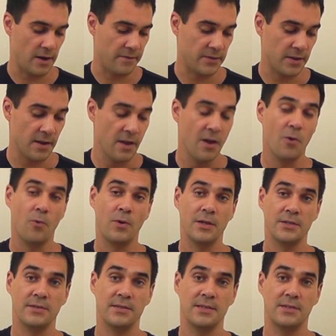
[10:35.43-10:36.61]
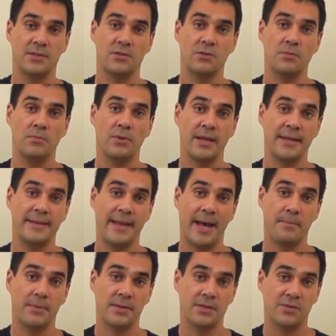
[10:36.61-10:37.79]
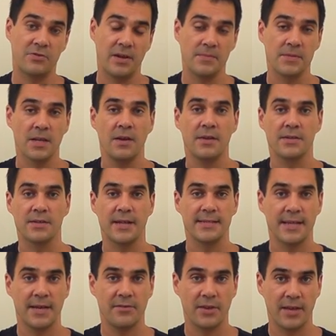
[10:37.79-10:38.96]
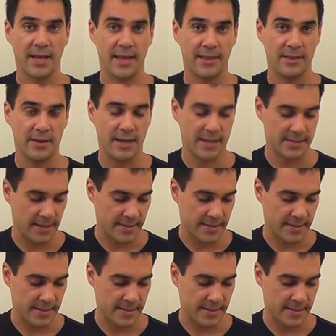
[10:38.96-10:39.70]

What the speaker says: often. Well, you'll need to play dampened strums. So let's have a look at the next